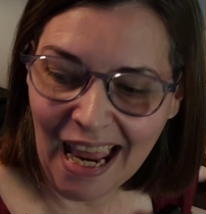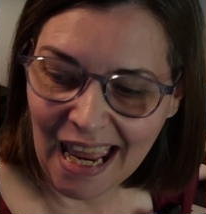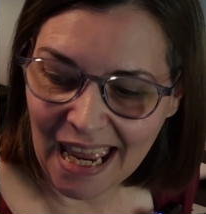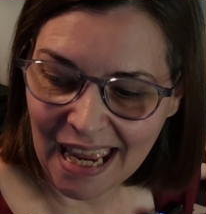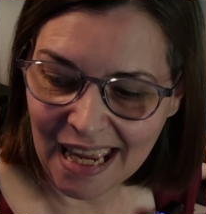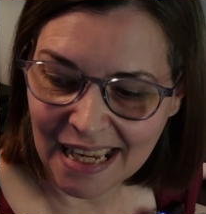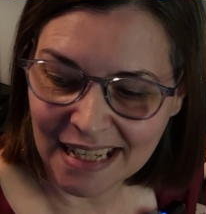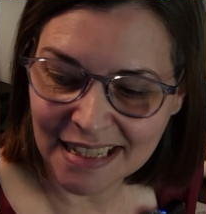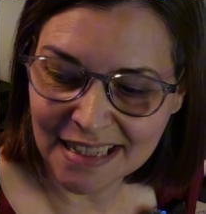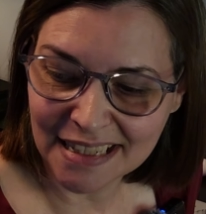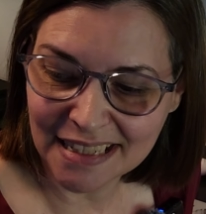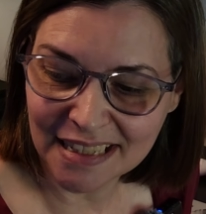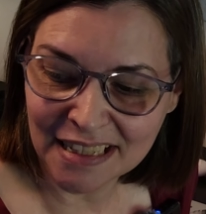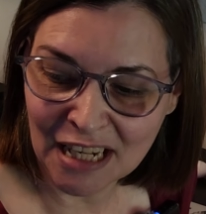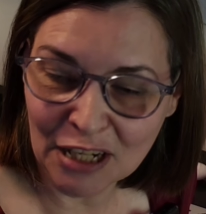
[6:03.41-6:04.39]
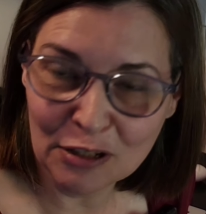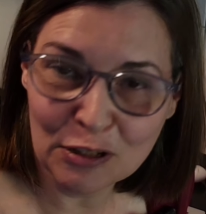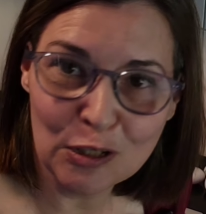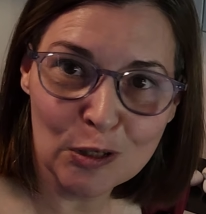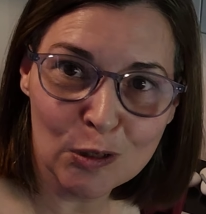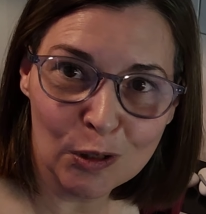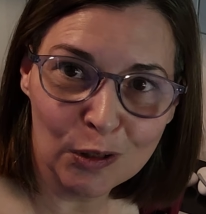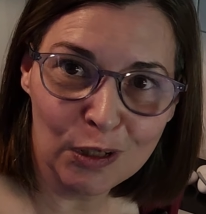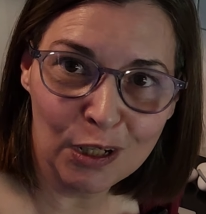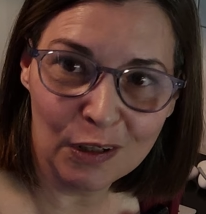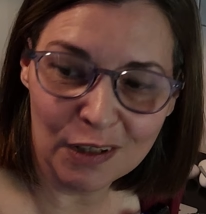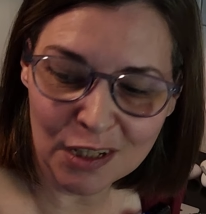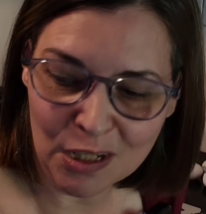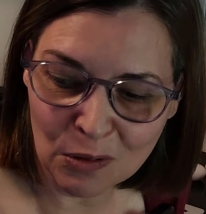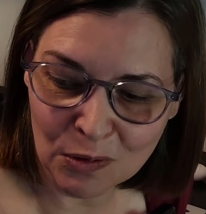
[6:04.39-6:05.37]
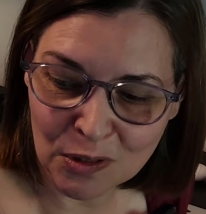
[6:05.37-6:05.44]
And now she's so
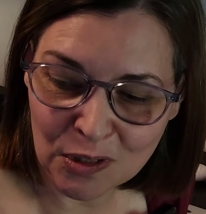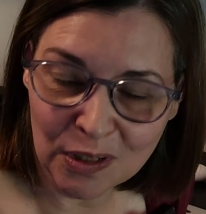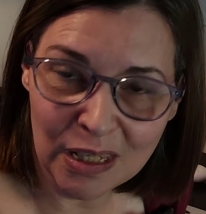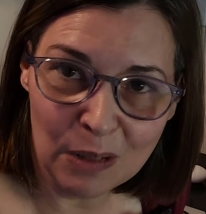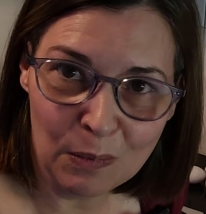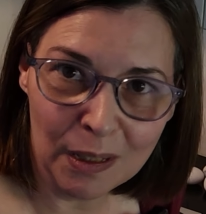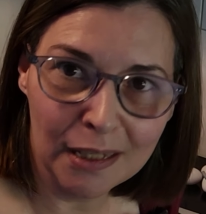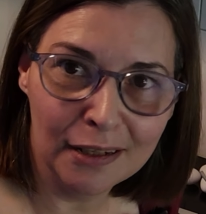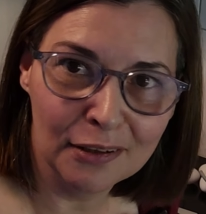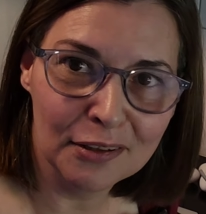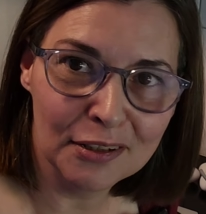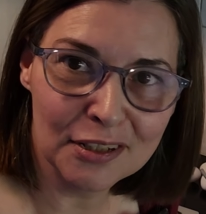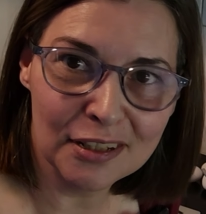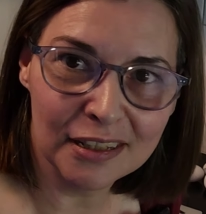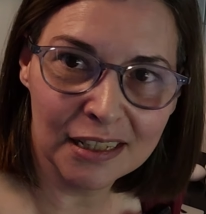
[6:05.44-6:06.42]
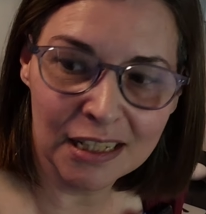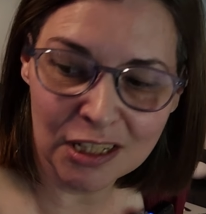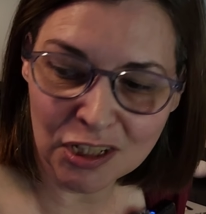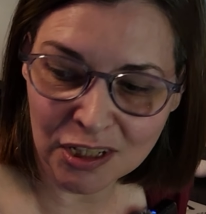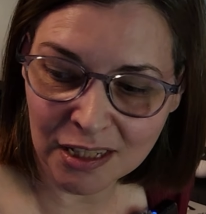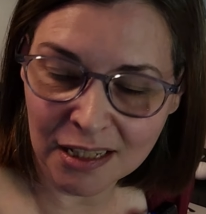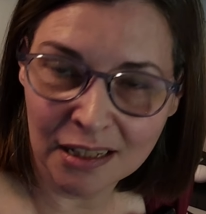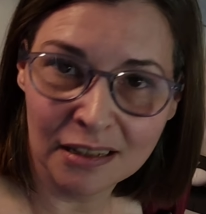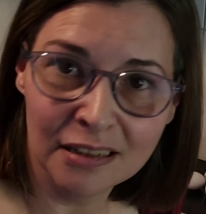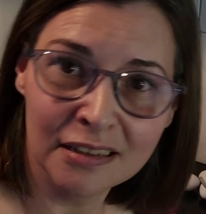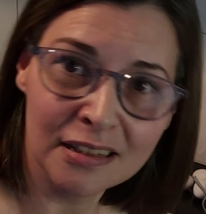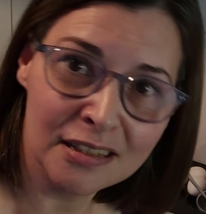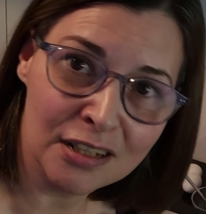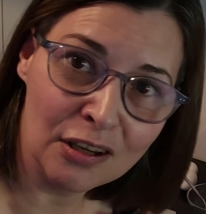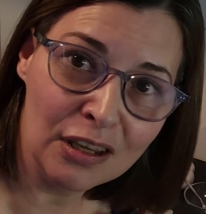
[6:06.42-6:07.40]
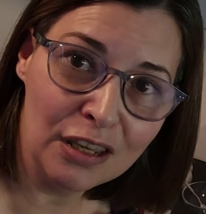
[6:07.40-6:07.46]
curious, she wants to keep getting onto the kitchen counter.
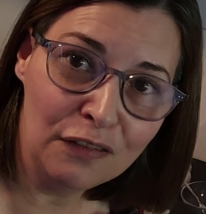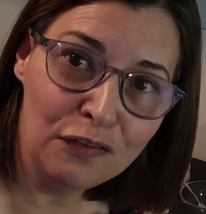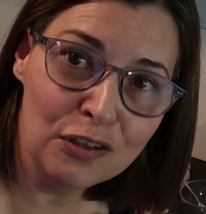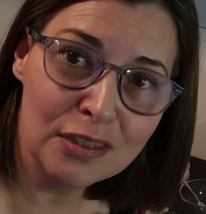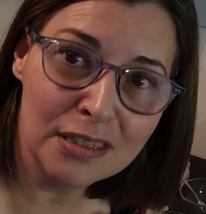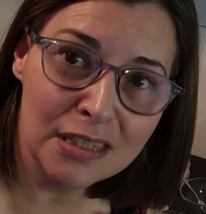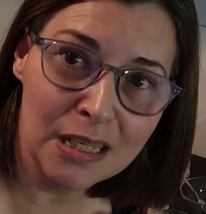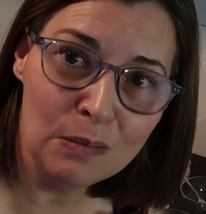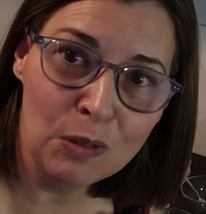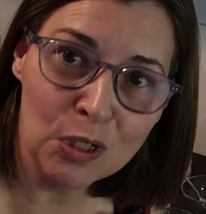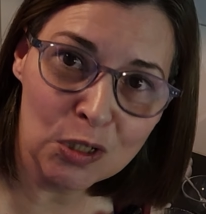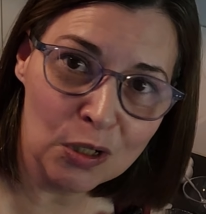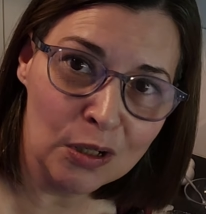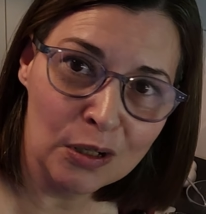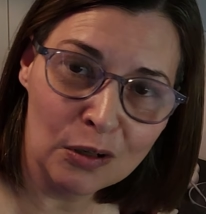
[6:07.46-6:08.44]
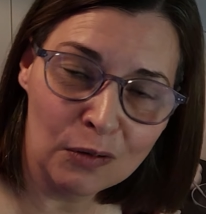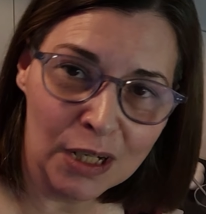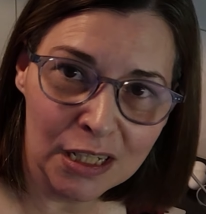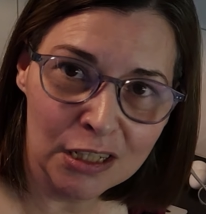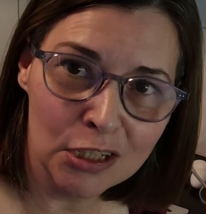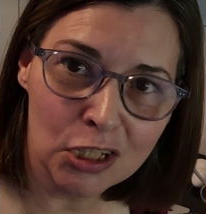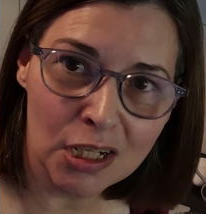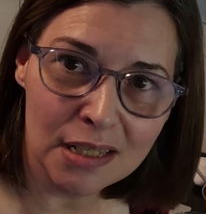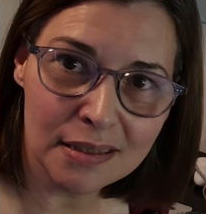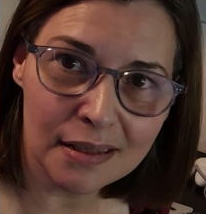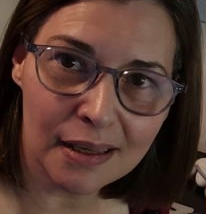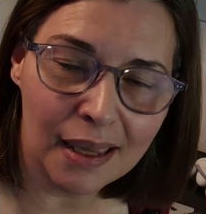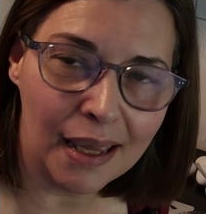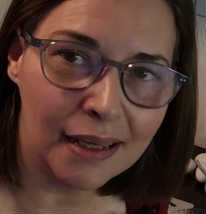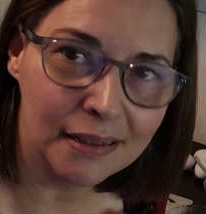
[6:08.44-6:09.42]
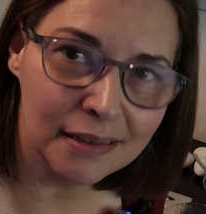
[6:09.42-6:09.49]
So if you see me turn around and chase a
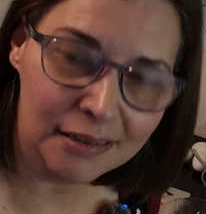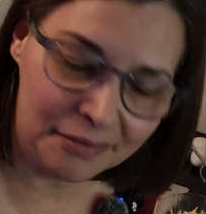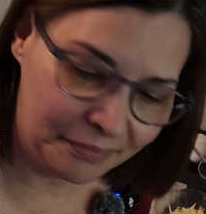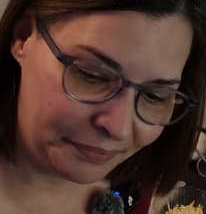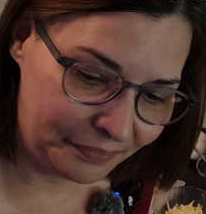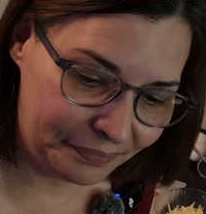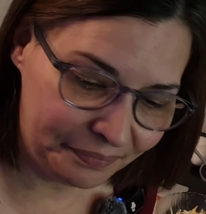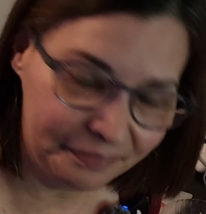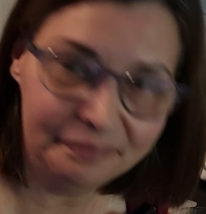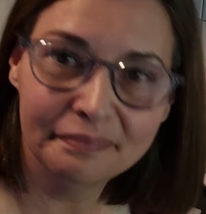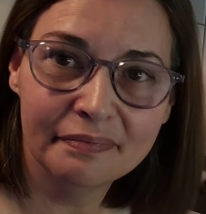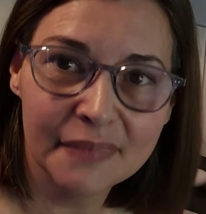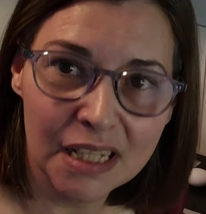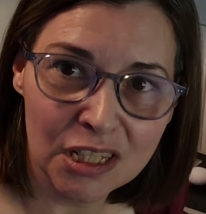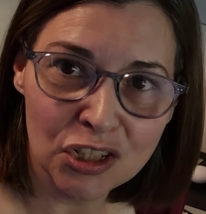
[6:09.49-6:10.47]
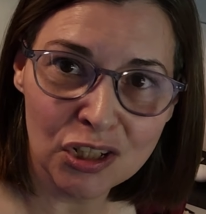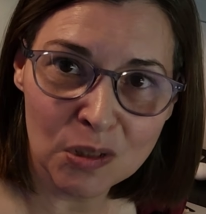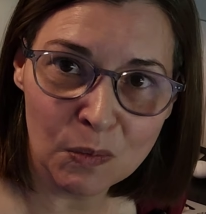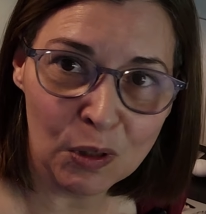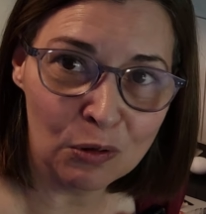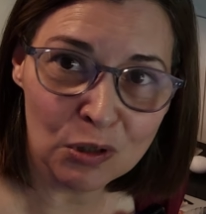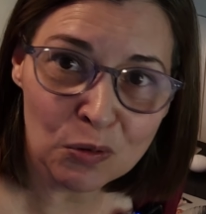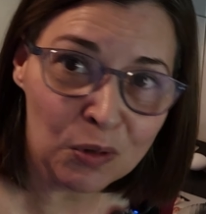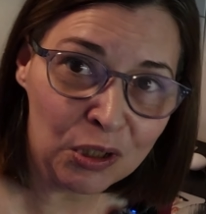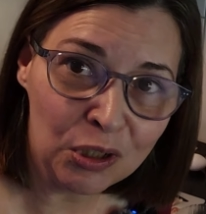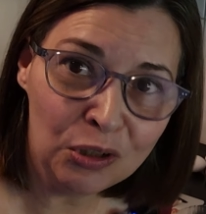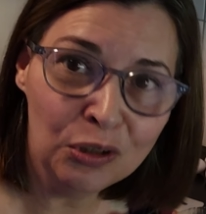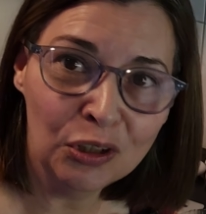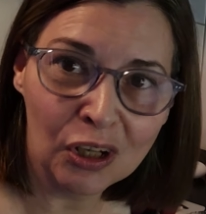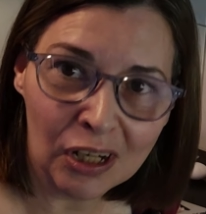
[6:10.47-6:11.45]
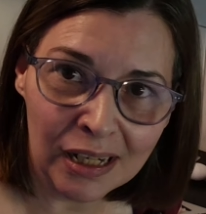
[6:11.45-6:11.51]
cat, it's just because we
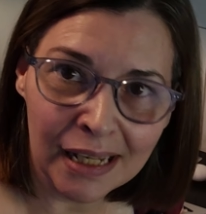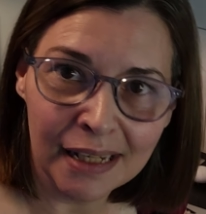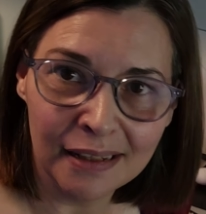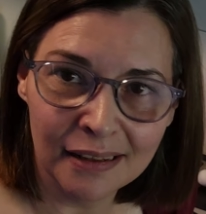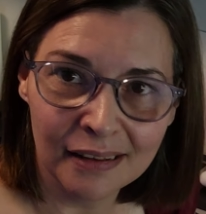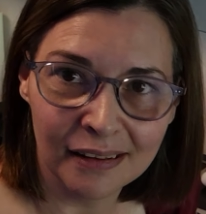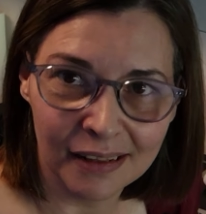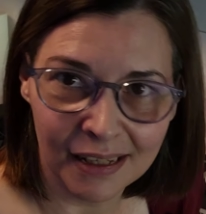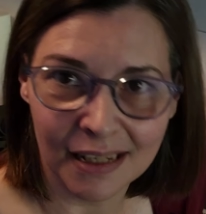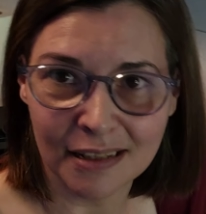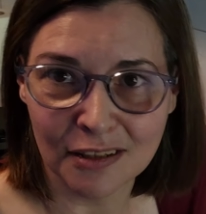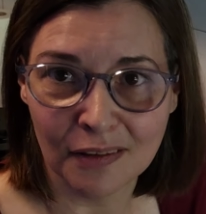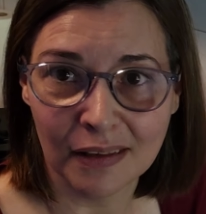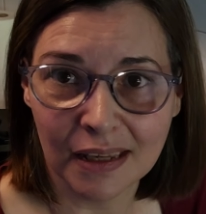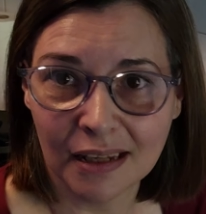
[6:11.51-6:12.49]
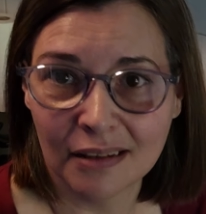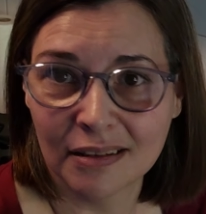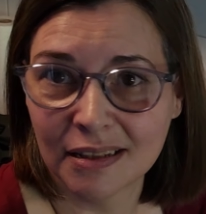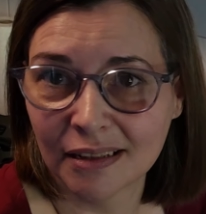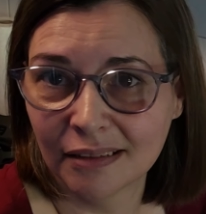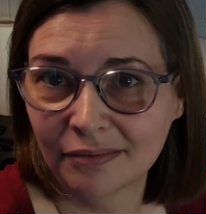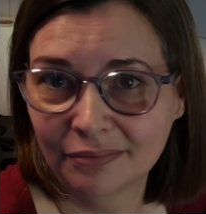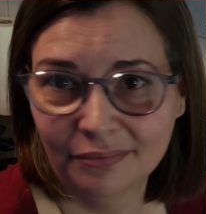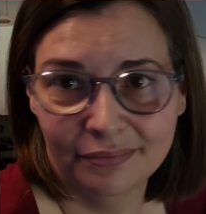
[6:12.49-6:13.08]
do not let the cats on the counter.